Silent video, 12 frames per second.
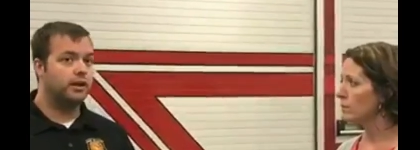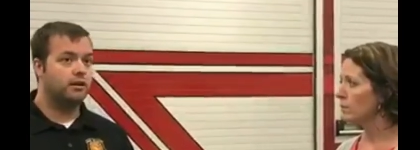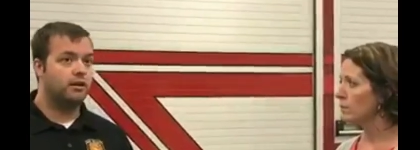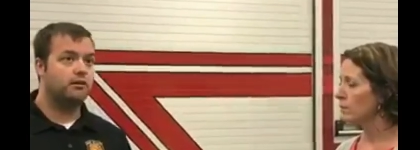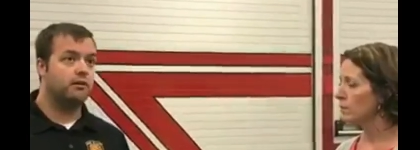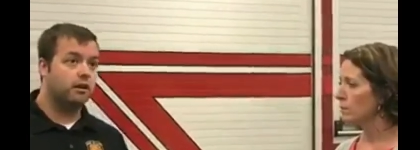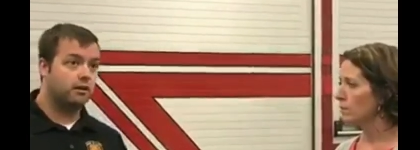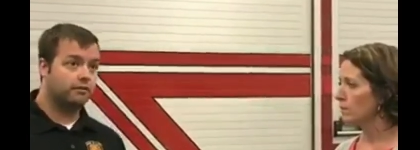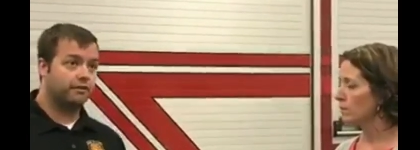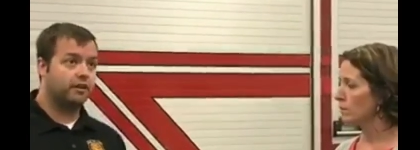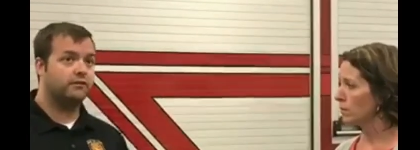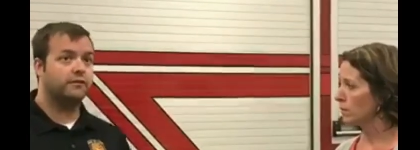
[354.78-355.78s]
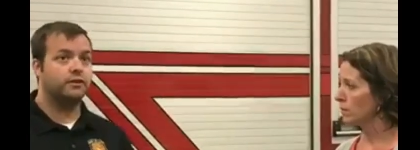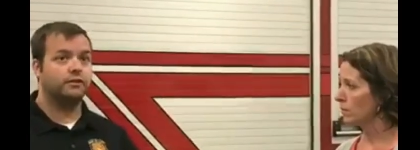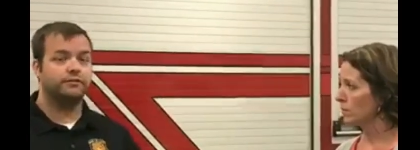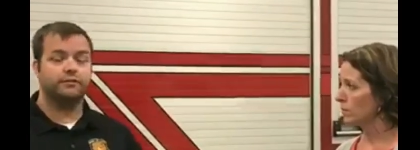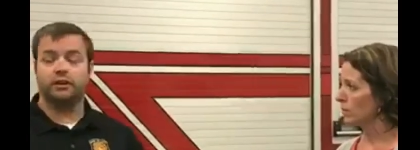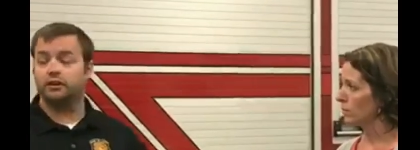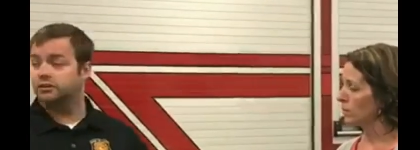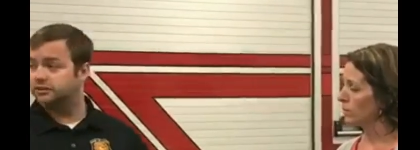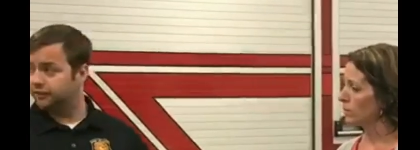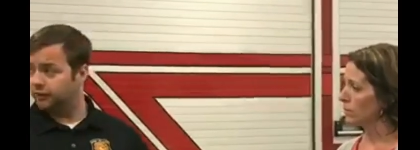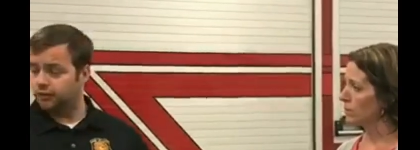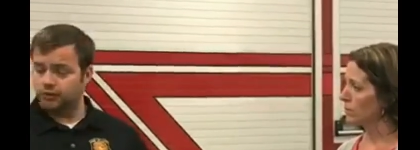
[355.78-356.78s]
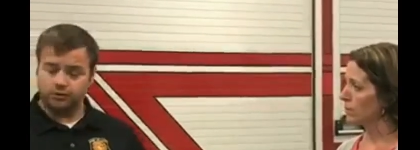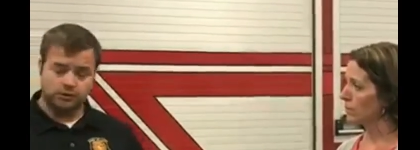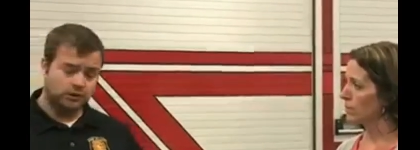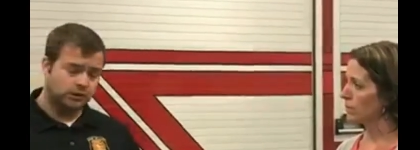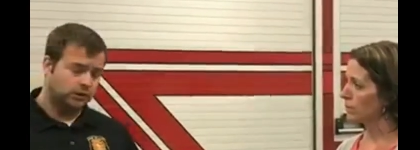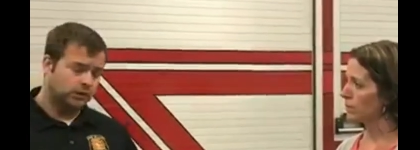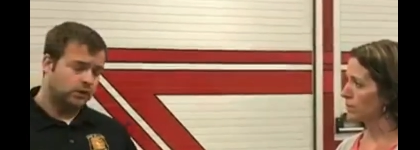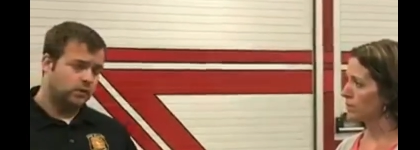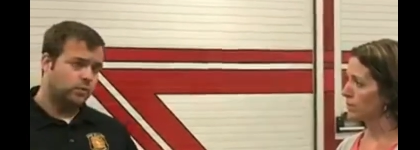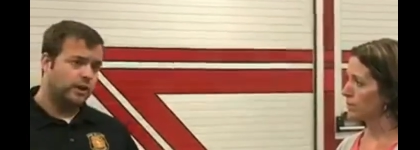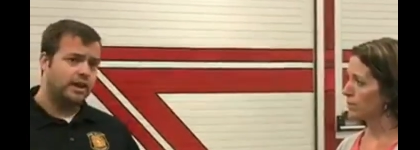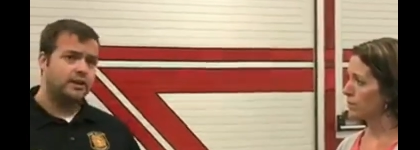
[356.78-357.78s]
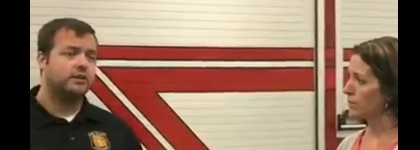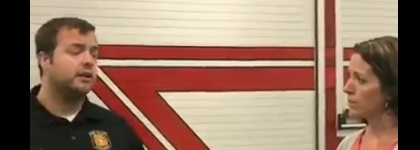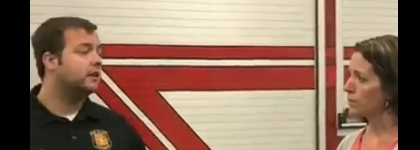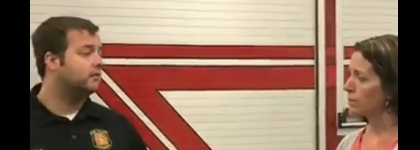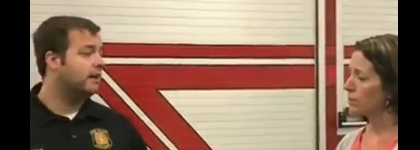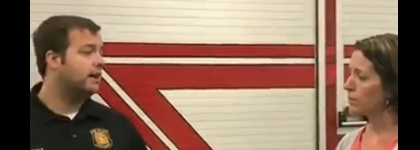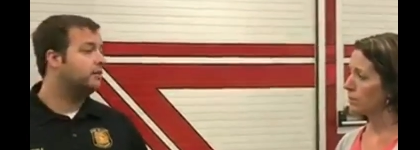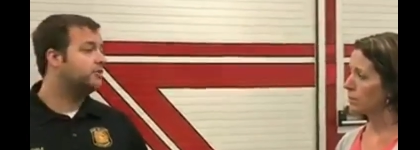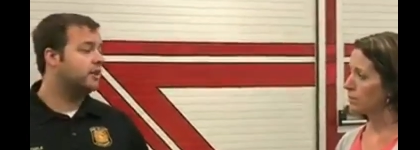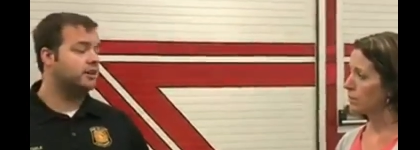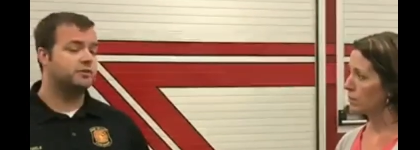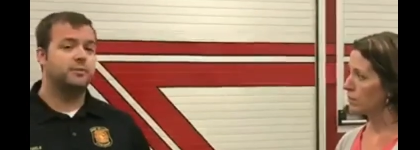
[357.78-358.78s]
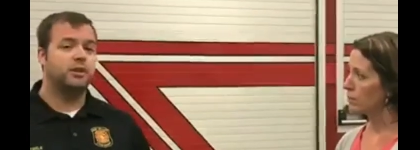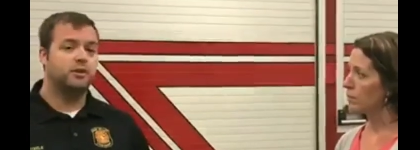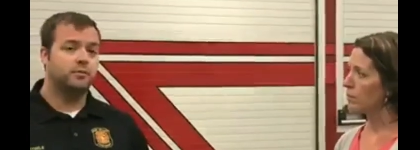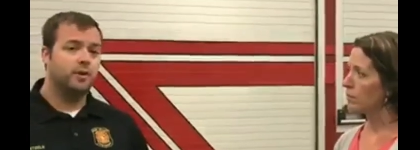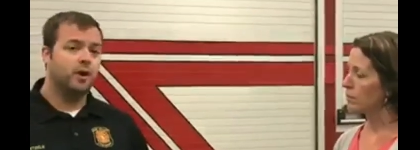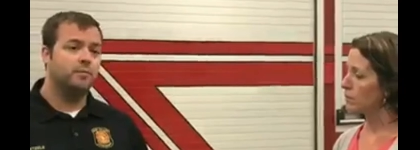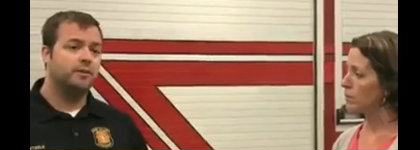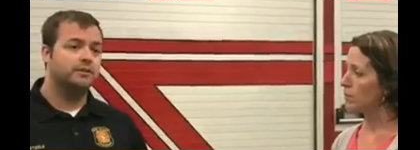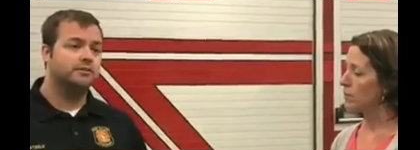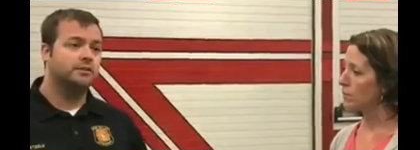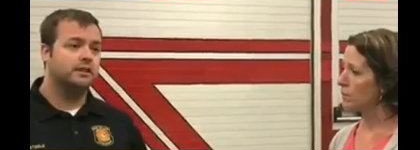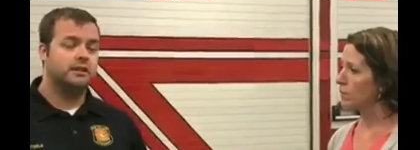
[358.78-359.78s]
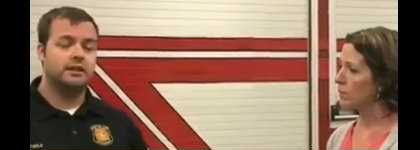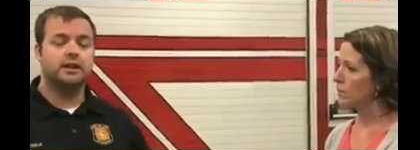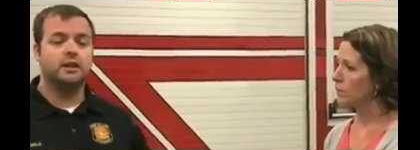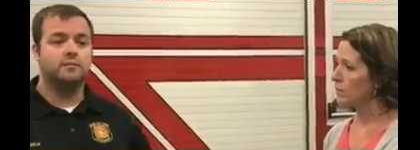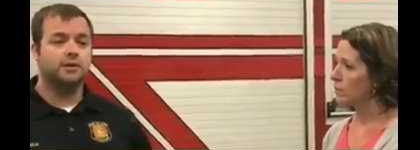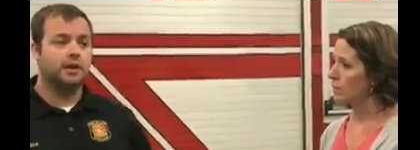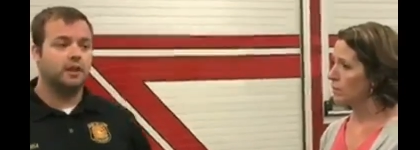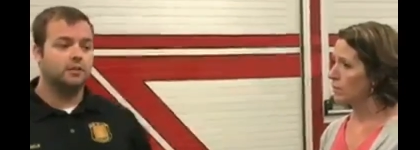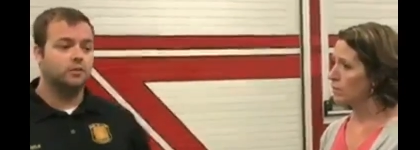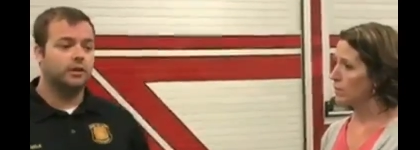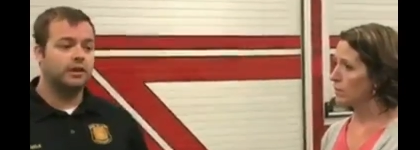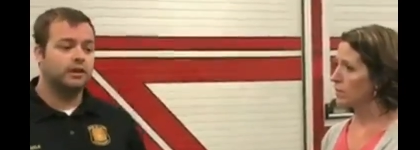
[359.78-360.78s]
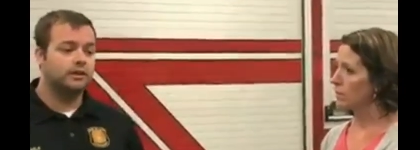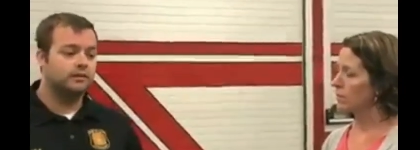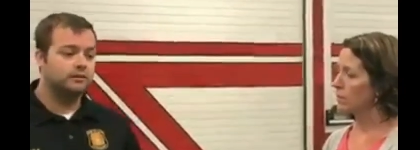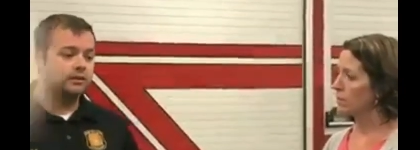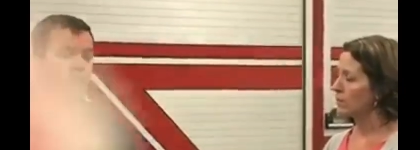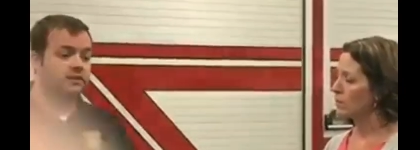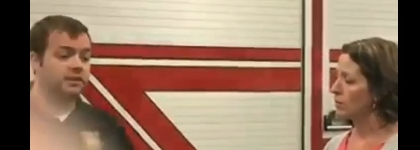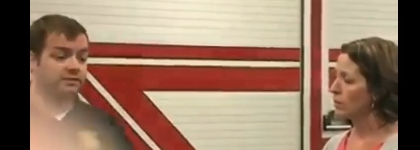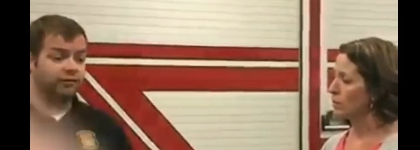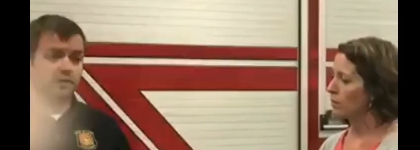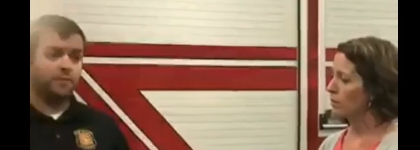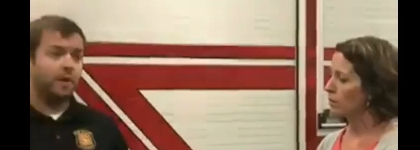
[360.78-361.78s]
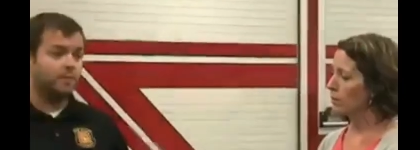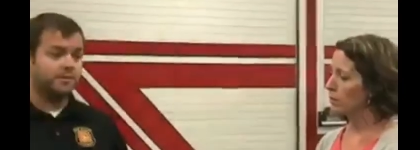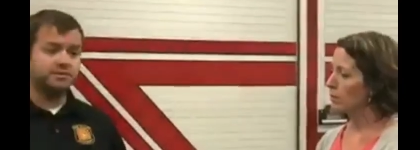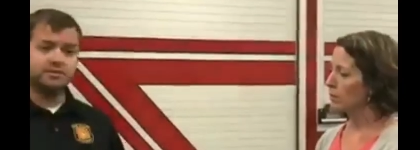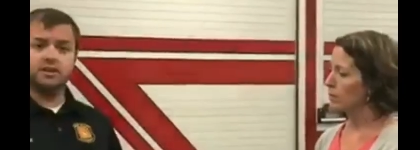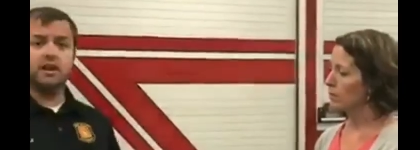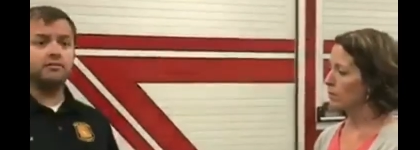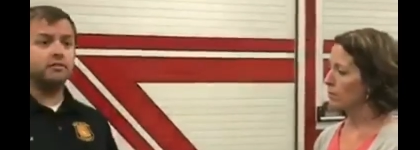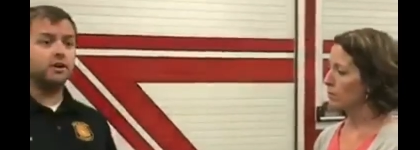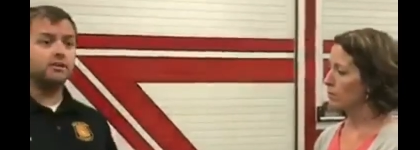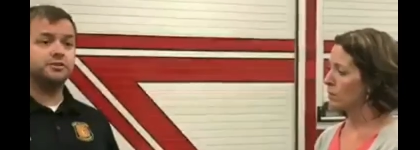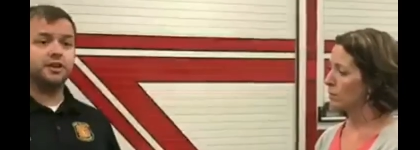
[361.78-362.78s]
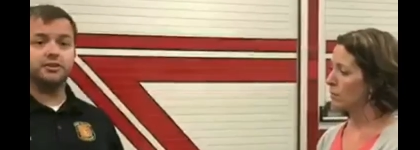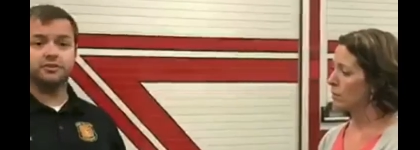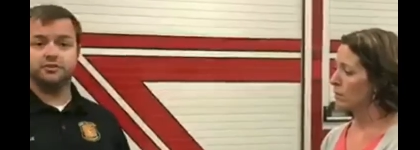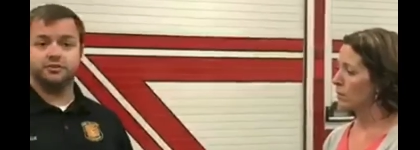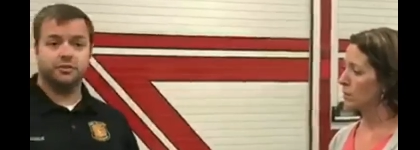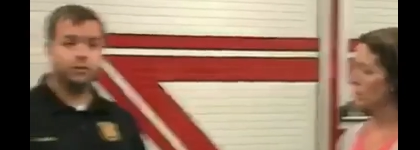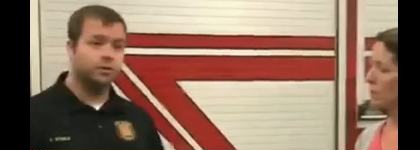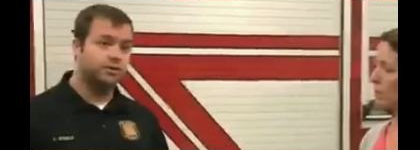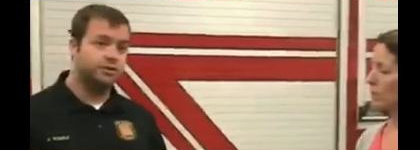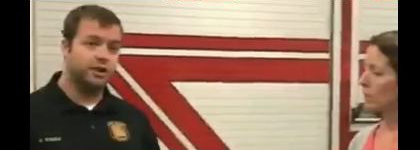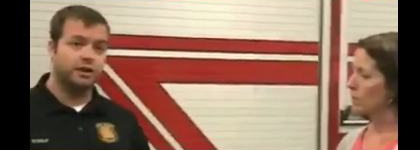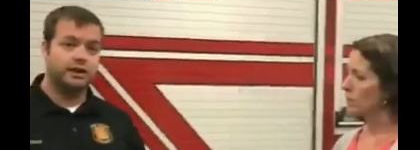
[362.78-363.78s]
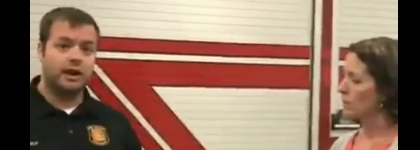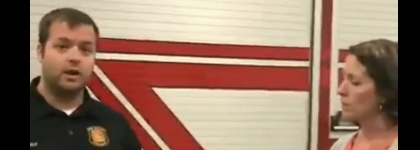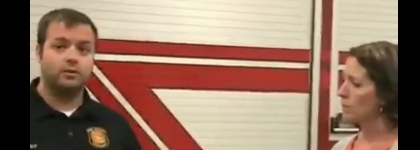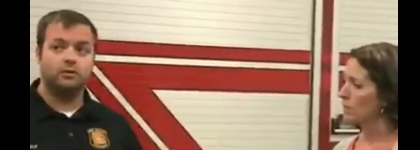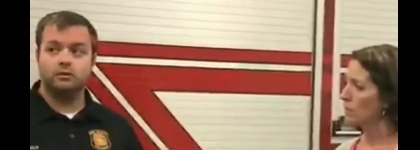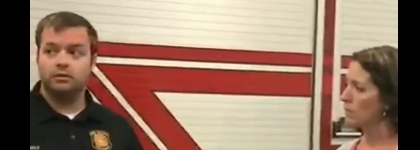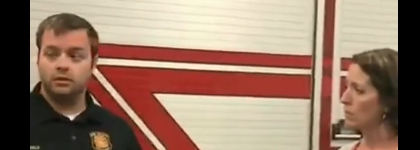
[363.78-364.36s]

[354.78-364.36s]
Speaker 1: had our our feeder fighters funeral, we had to get ladder trucks from other departments, and they, they come together. We get different departments to cover our station, so we're shut down.